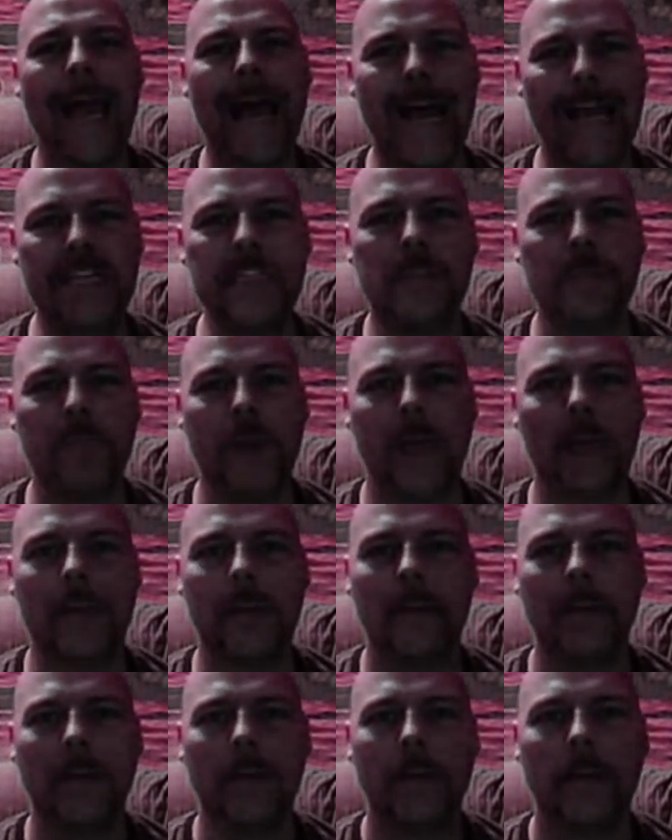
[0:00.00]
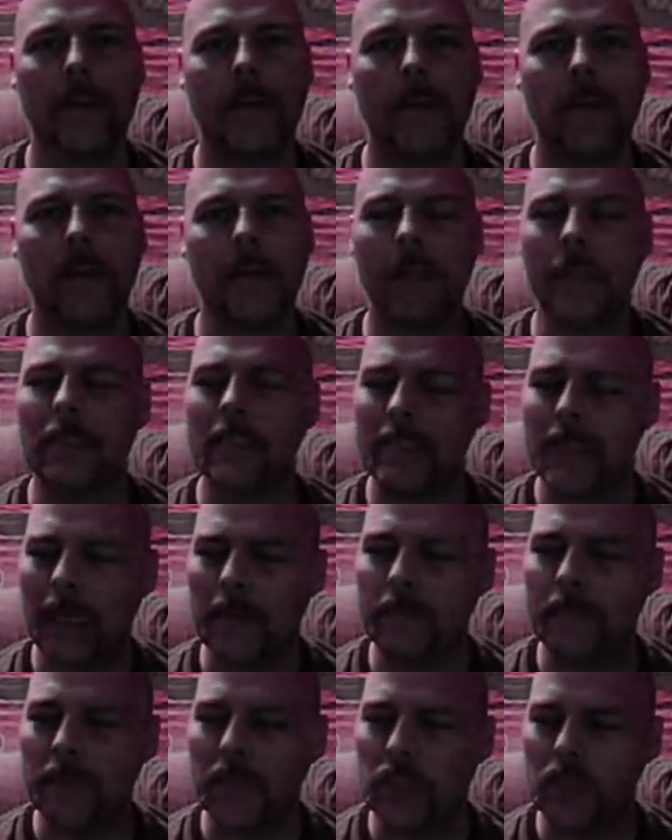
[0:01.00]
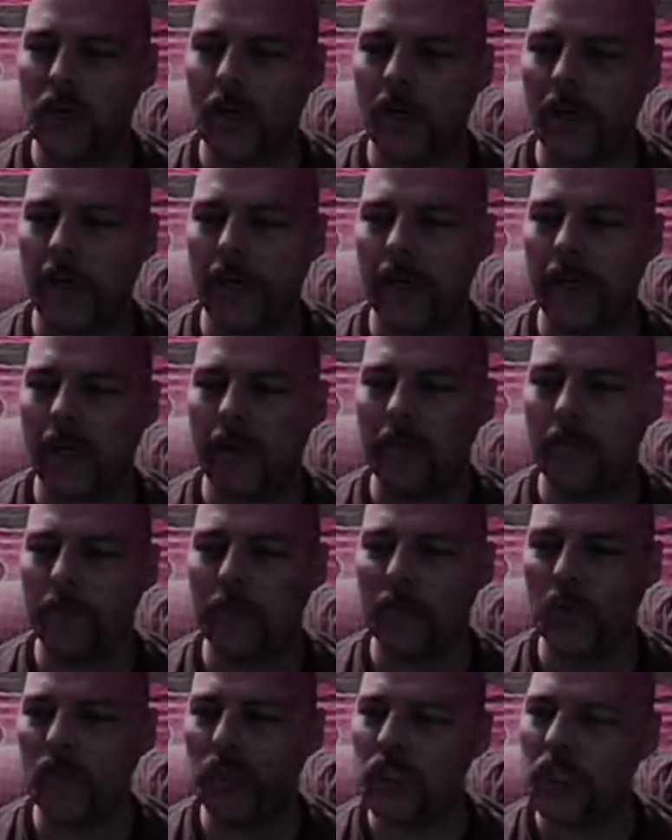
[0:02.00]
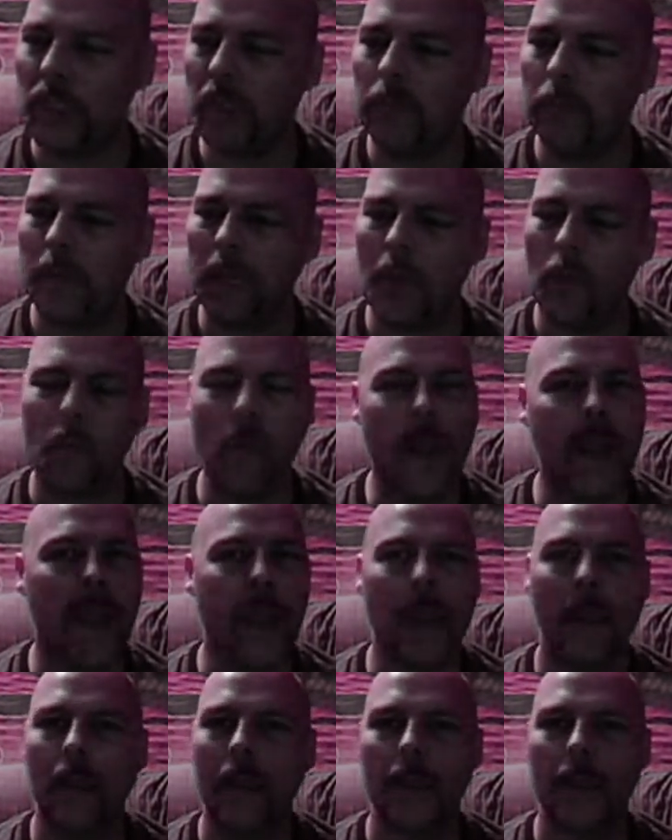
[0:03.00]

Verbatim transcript: aspect, instead of deterring and pushing me away,